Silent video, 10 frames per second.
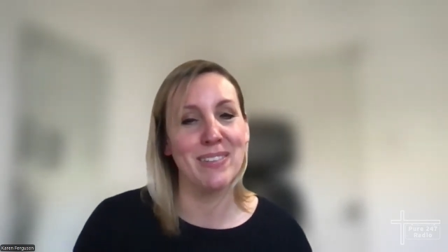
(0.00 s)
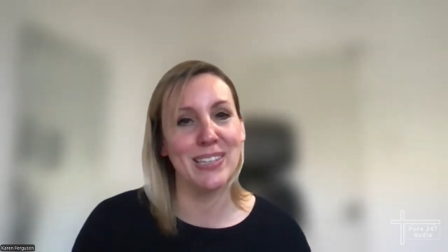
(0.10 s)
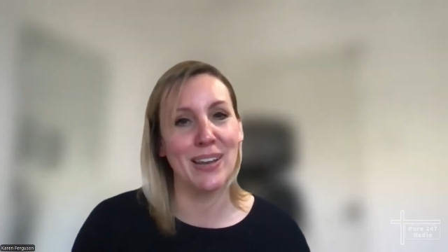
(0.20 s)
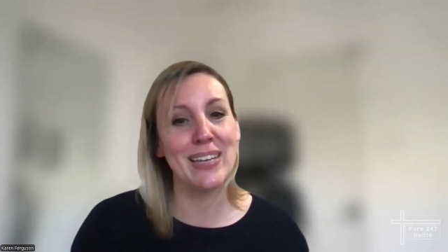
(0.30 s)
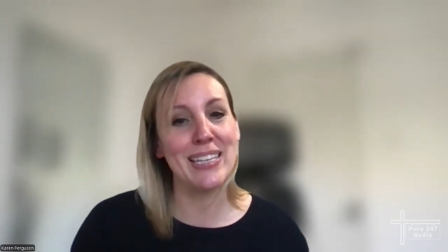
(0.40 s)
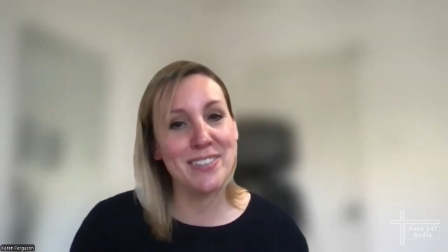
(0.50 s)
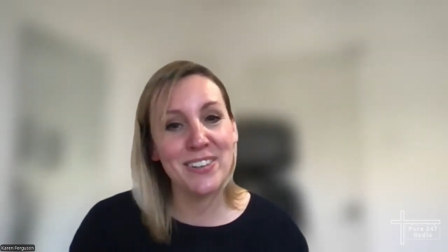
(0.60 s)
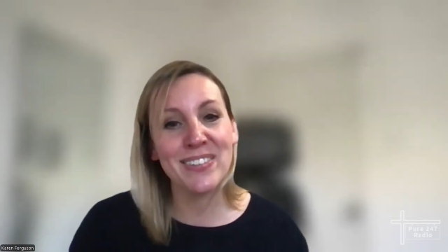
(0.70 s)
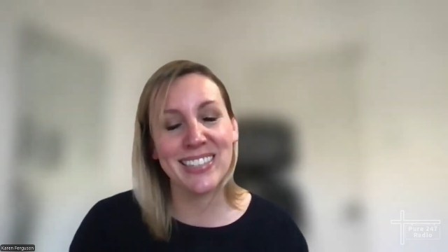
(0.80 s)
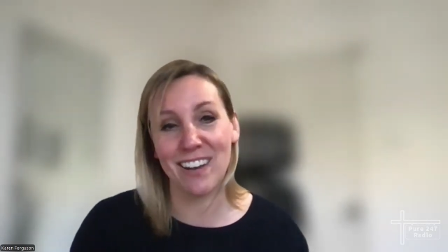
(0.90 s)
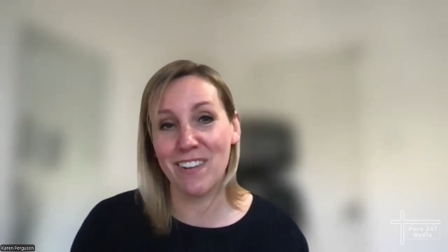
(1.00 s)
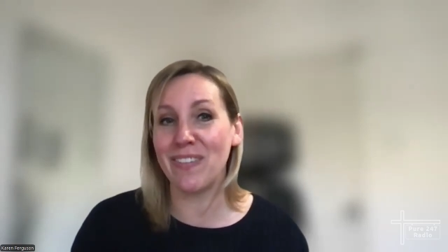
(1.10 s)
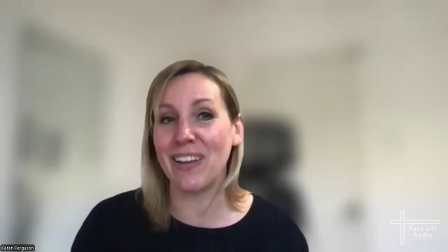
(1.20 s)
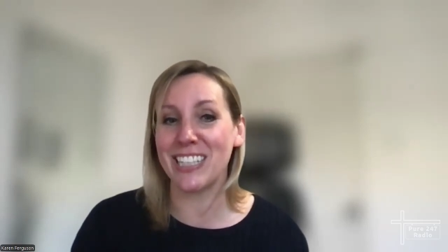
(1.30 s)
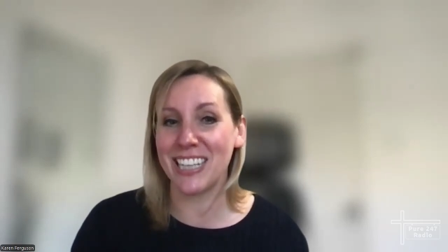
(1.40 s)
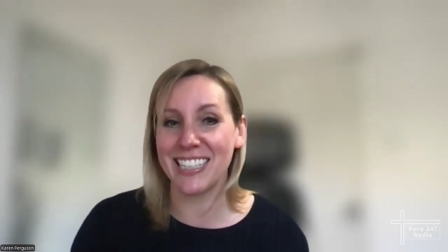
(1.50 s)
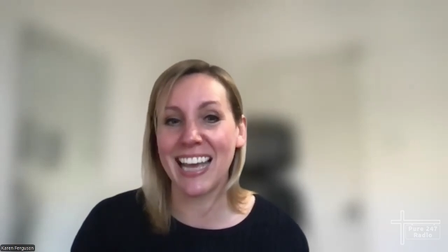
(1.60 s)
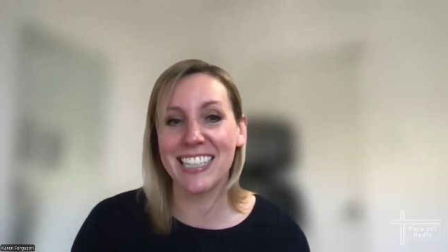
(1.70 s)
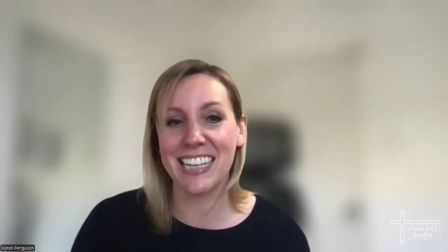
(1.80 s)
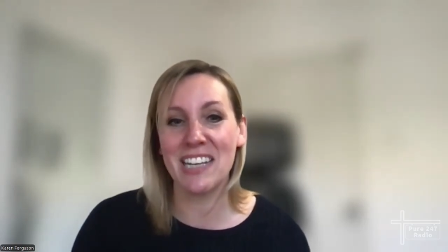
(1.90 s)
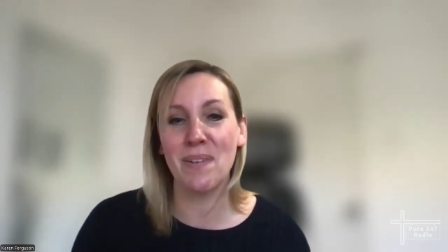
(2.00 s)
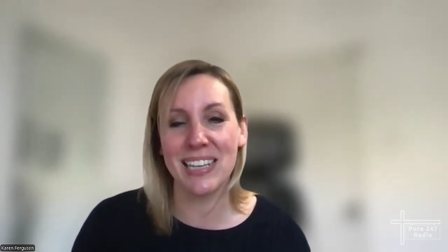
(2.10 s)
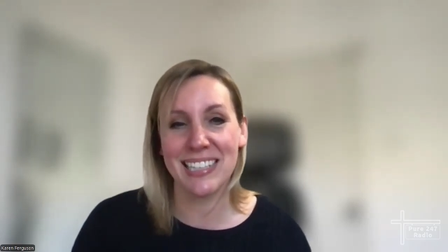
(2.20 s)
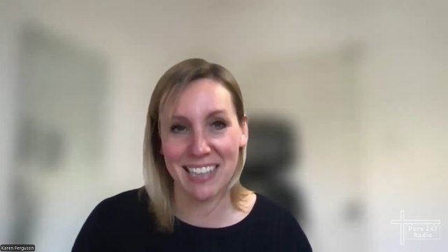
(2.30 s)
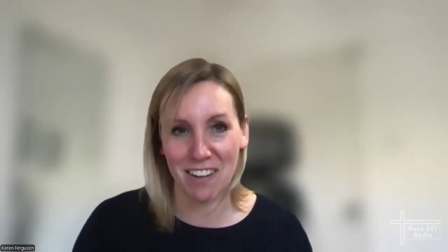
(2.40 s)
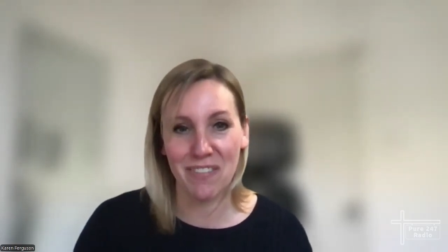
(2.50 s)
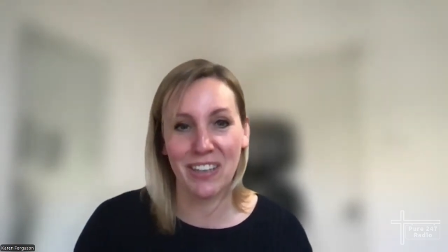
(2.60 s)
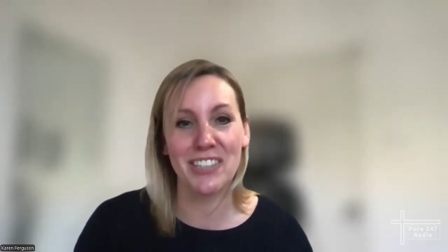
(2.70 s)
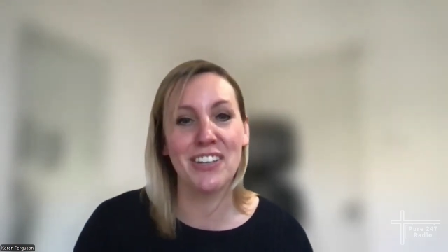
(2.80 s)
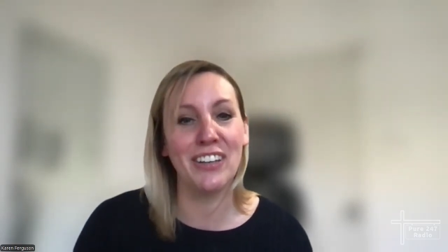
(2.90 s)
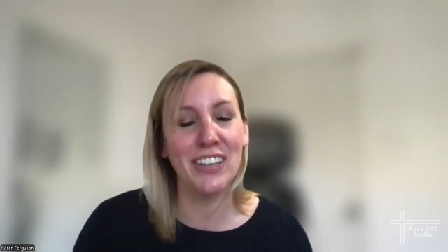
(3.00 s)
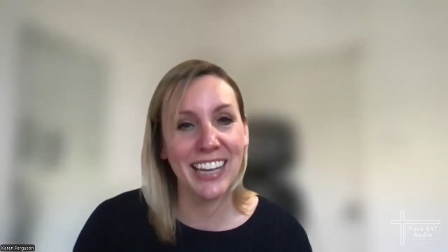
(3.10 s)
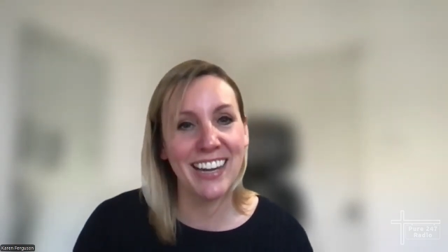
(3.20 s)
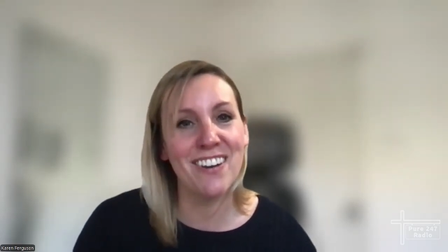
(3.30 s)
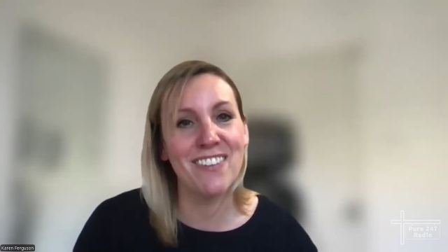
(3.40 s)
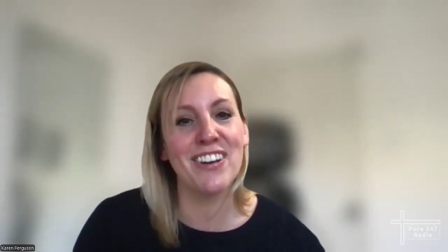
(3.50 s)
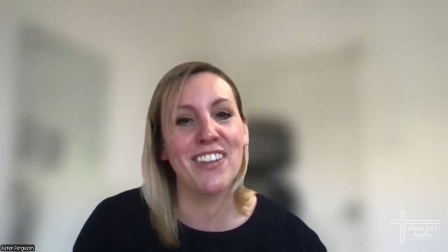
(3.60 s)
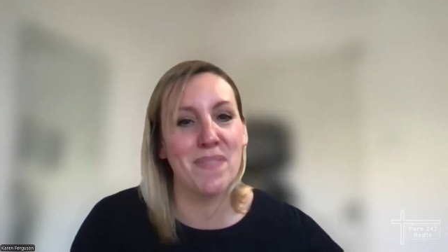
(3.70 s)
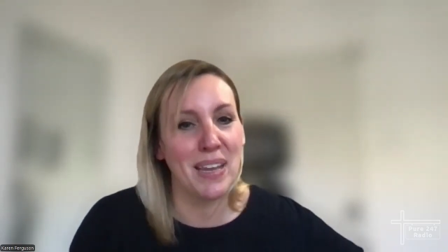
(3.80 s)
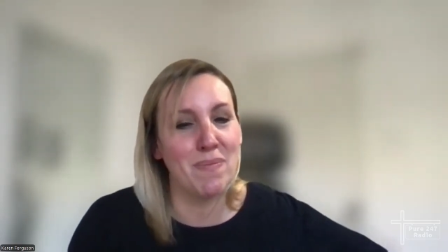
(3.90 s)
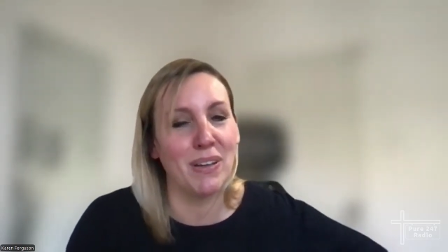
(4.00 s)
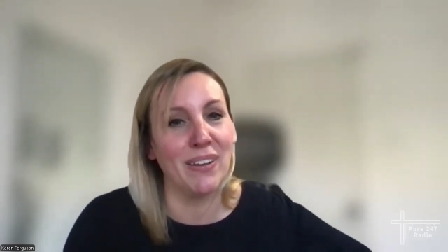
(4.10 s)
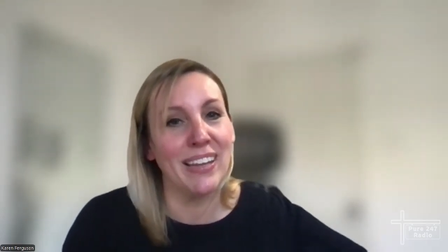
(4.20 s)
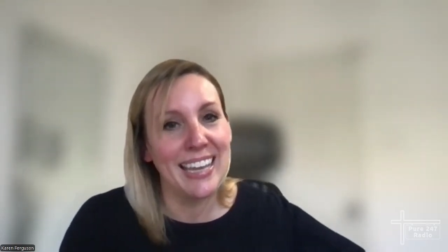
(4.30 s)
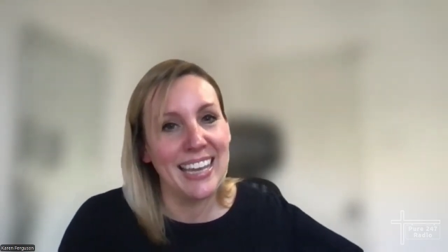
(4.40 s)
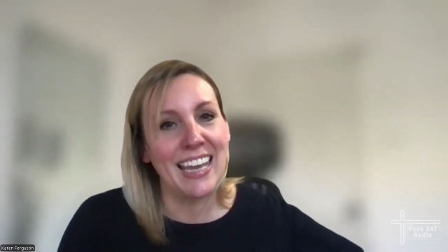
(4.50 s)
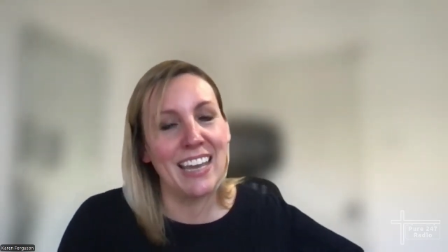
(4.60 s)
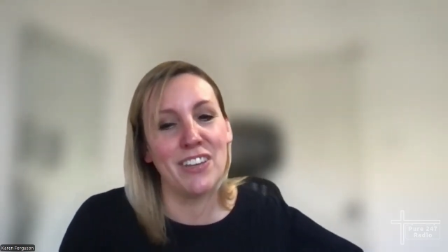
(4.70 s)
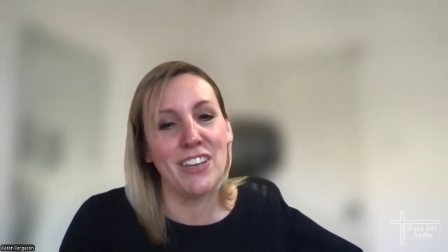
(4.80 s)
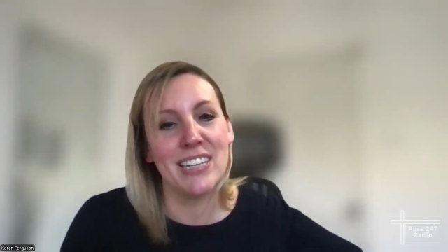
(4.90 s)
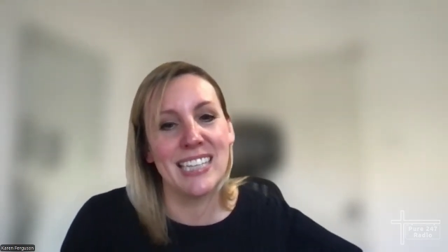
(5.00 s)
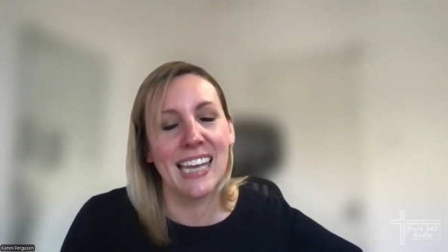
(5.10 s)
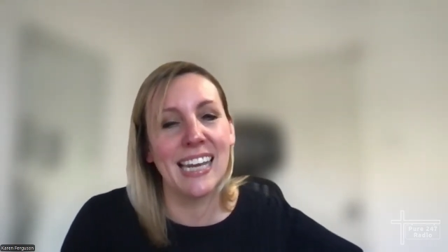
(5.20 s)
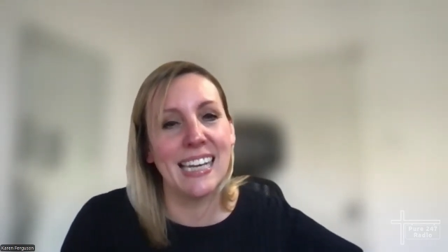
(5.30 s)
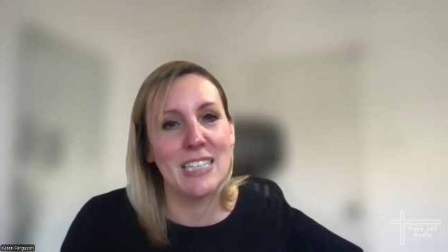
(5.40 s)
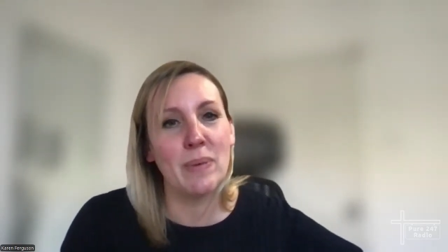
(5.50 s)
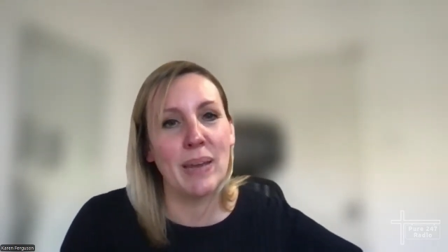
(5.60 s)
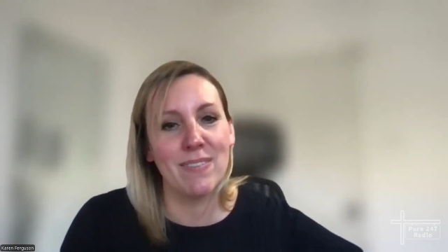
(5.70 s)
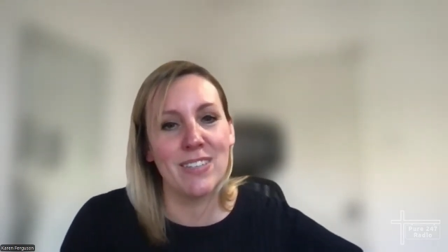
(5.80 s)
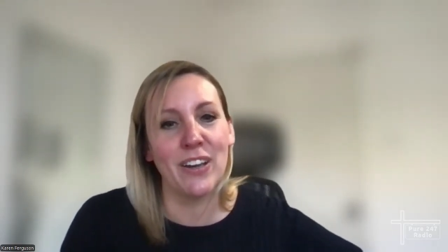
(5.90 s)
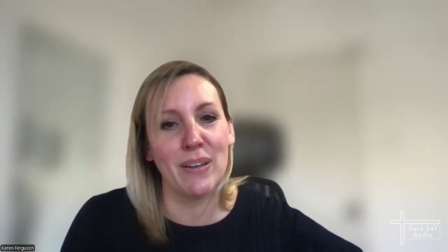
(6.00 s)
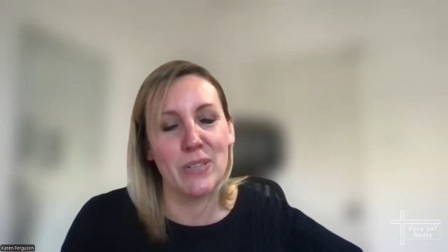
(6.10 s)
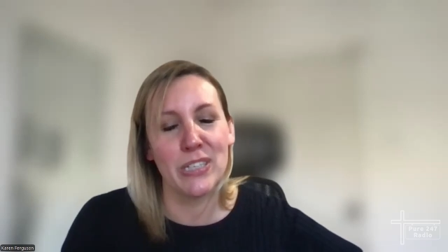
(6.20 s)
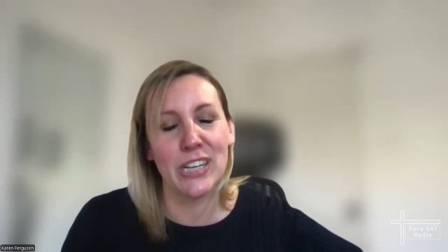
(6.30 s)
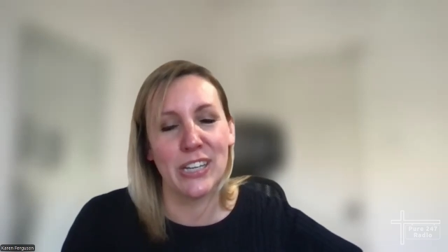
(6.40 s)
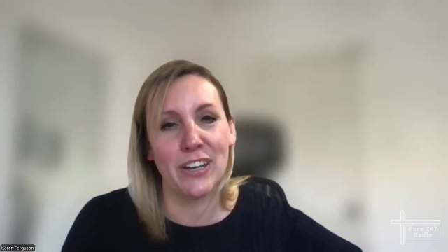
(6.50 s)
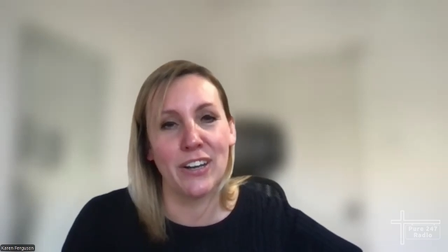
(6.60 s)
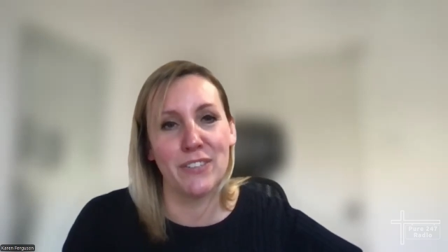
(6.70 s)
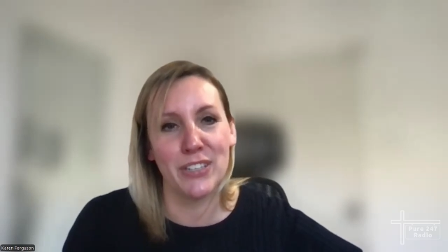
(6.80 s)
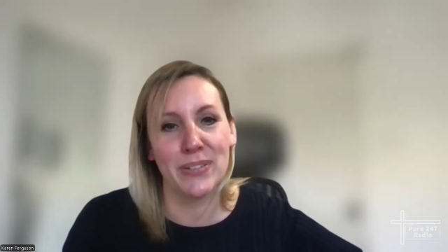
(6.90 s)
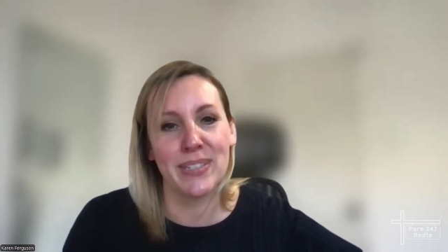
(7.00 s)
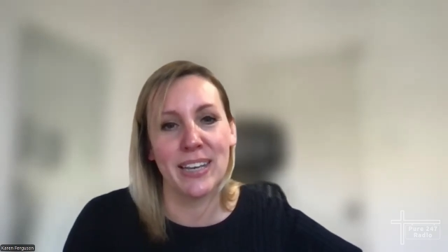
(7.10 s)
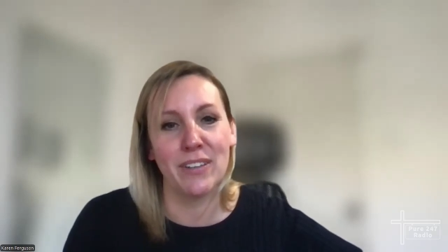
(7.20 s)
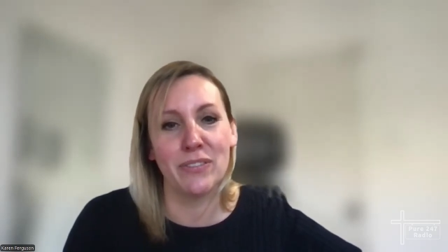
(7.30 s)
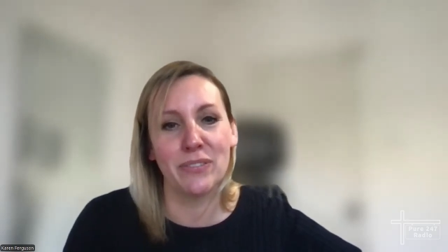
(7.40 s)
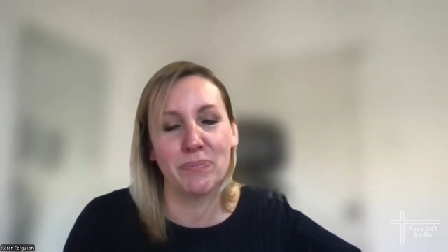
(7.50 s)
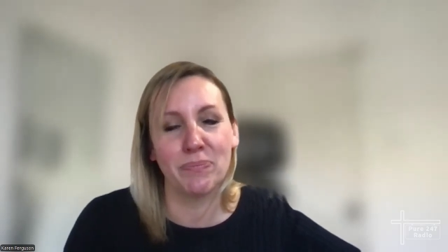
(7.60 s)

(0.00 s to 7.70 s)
So it's not selfish, it's actually quite selfless. You're looking after other people if you can take a little bit of time just to look after yourself.